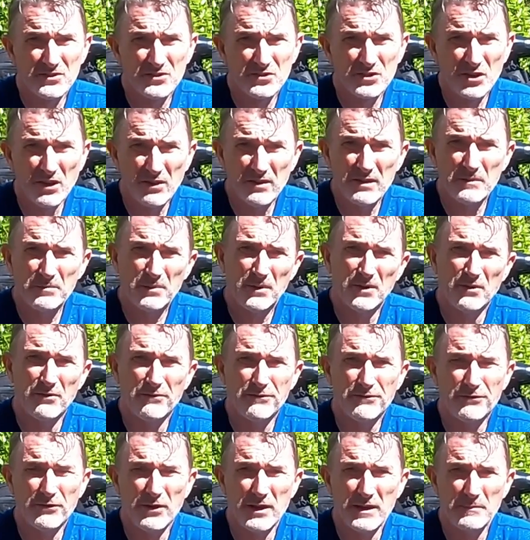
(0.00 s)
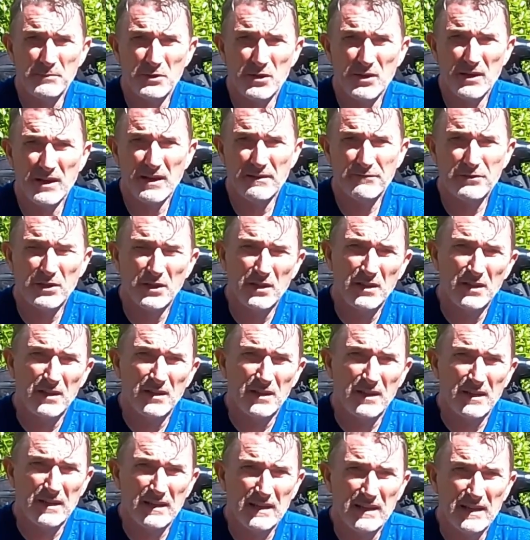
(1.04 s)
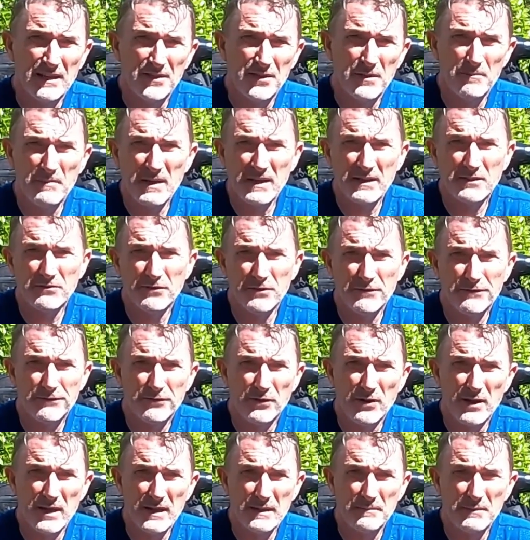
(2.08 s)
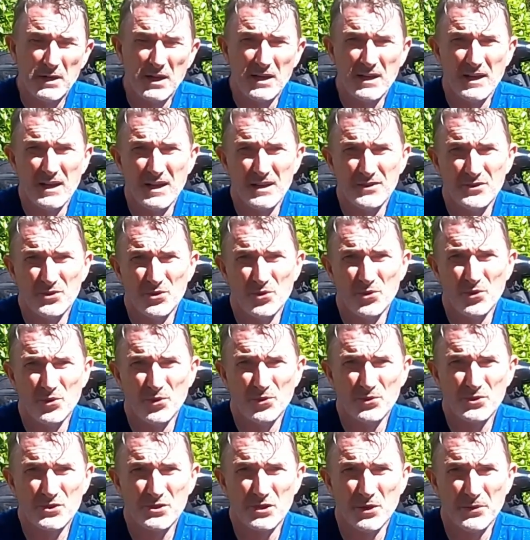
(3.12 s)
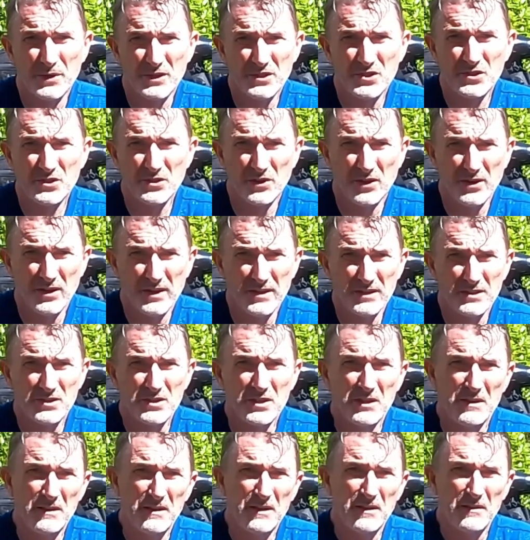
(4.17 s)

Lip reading: type of frame you have and the make of the frame and also its size.